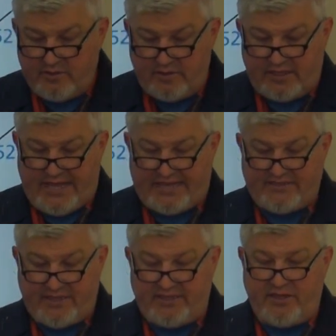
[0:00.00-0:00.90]
The last
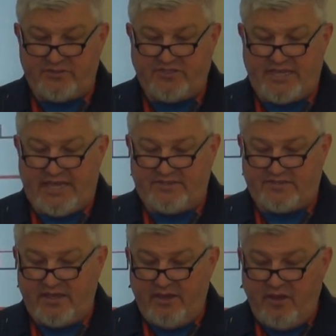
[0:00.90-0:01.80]
thing here
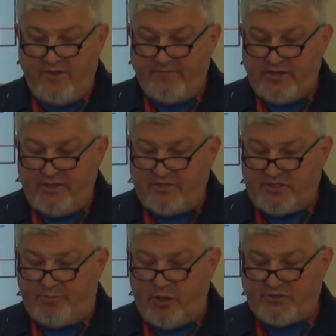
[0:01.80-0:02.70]
says,
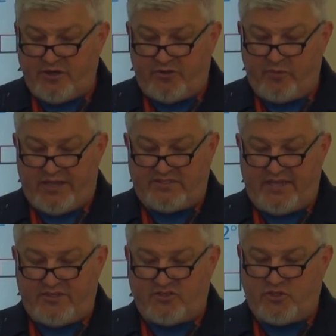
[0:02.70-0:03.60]
suppose another rake
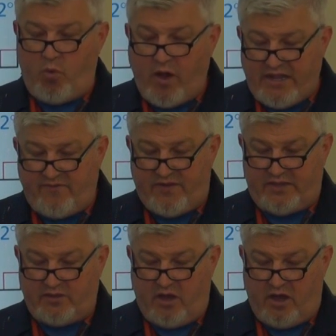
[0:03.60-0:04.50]
stage is 20
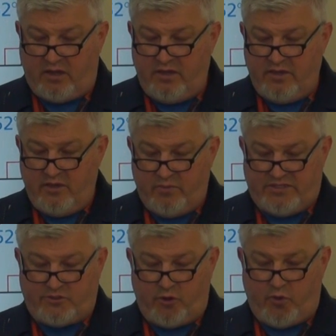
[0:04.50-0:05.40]
feet long with a
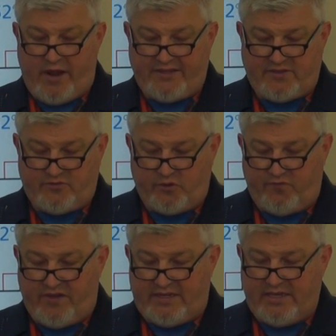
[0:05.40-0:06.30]
total rise of 2
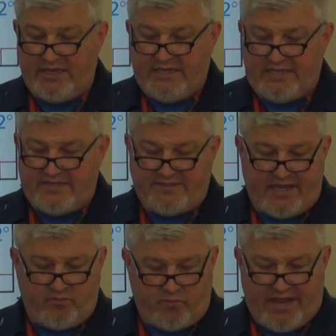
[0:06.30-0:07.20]
feet. Is
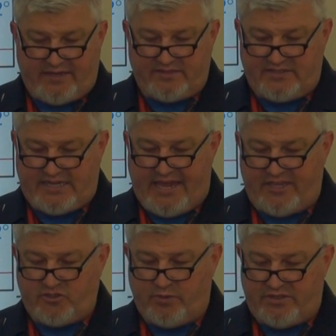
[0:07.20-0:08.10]
that raked
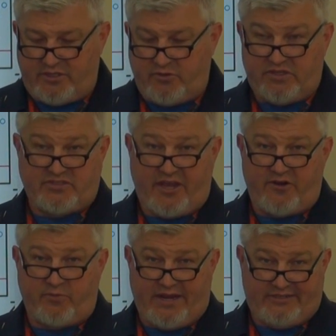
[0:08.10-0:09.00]
stage within your
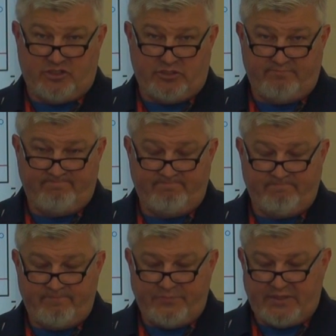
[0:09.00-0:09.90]
desired range?
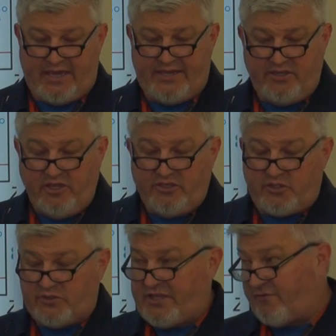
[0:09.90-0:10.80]
Okay,
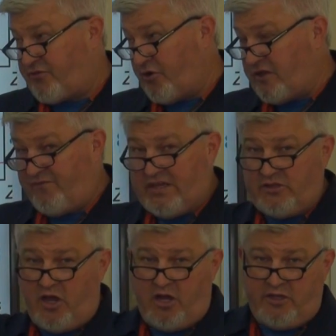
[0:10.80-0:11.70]
so instead of 30 feet
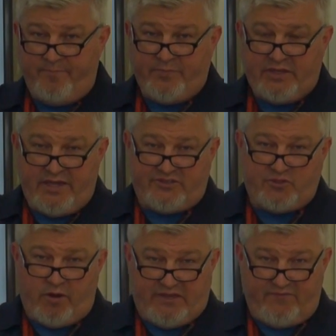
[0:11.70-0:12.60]
long, it's
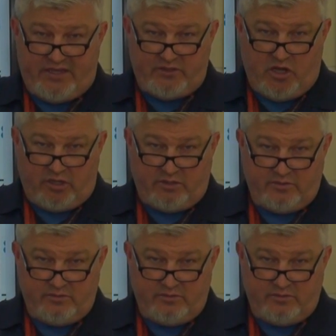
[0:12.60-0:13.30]
20 feet long.